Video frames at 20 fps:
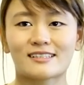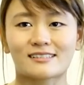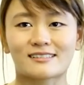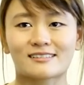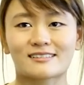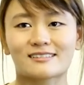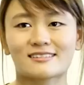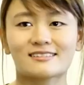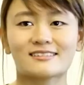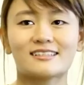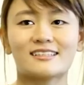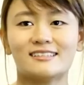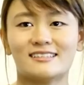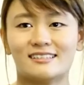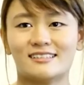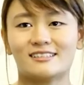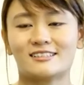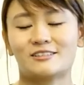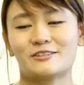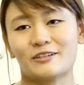this
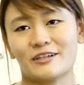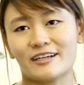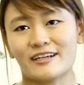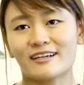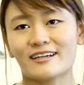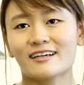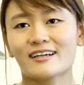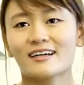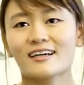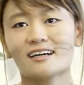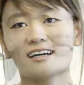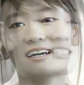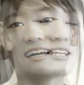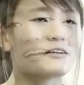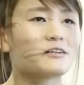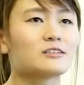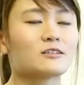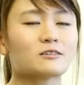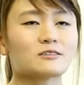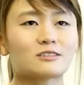industry.
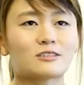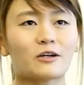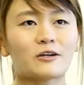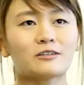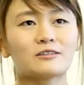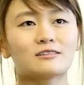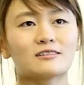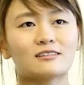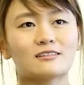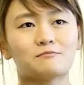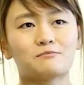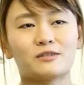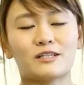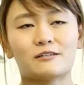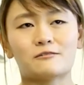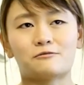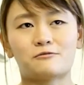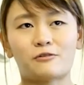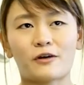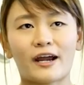Don't
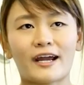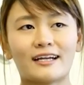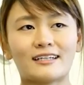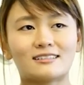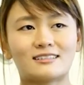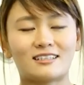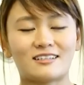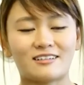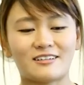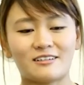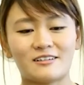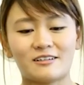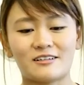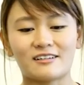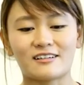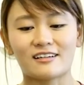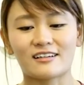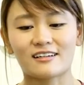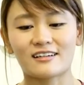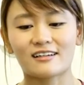be afraid
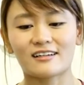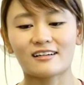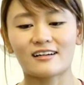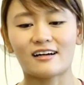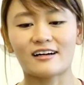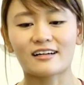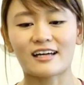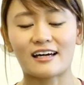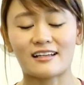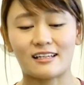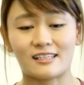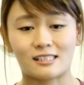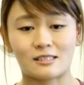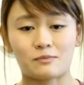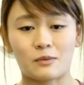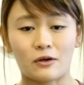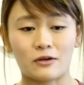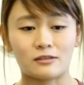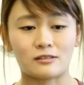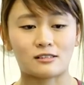to get
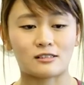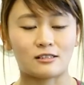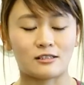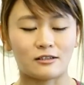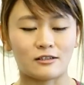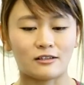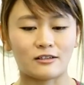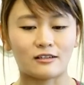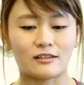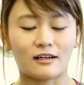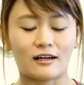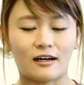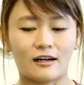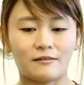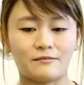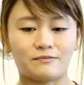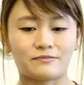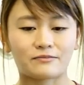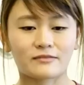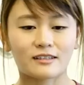exposed to
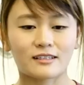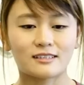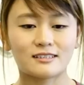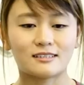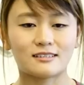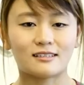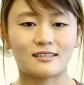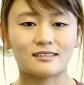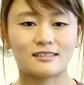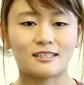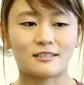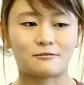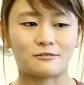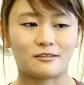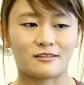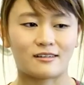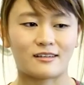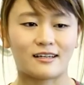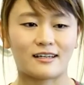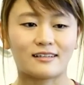
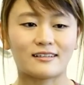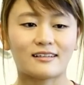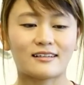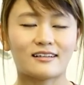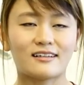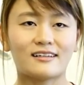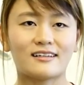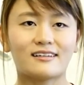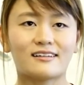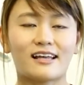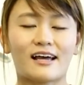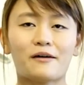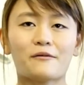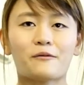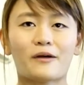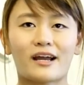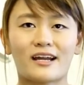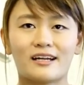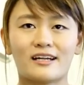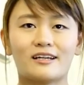different things.
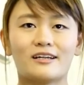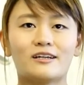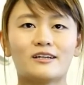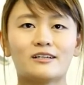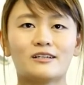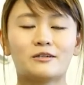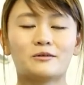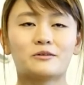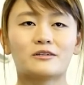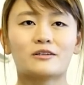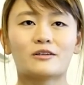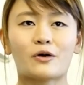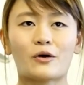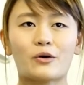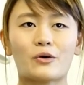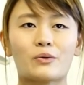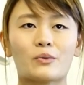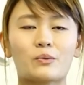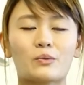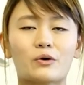That way you would
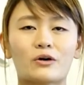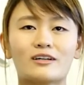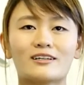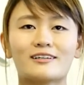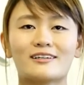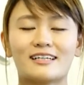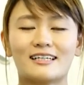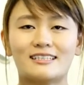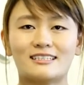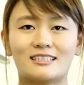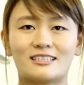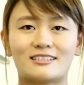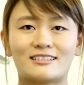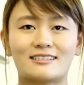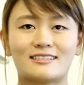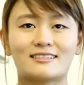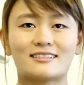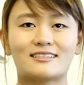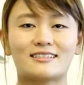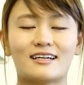know what your
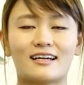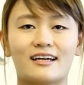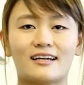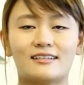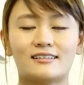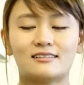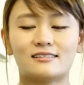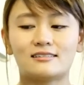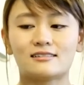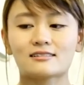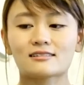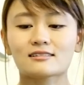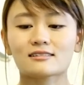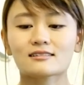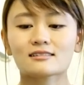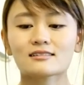interest and